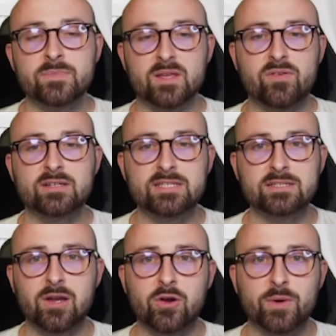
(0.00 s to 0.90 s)
The first thing
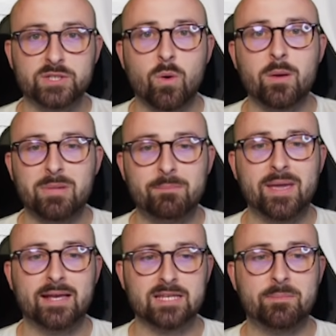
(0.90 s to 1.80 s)
to note, which won't be
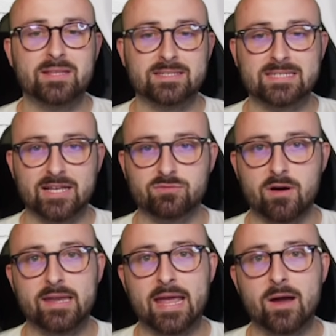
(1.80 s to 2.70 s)
picked up in the stats
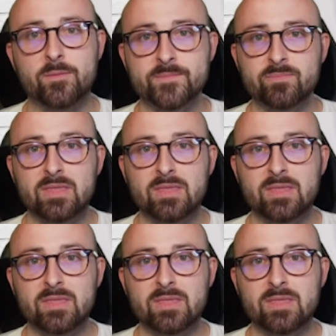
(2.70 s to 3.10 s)
right now,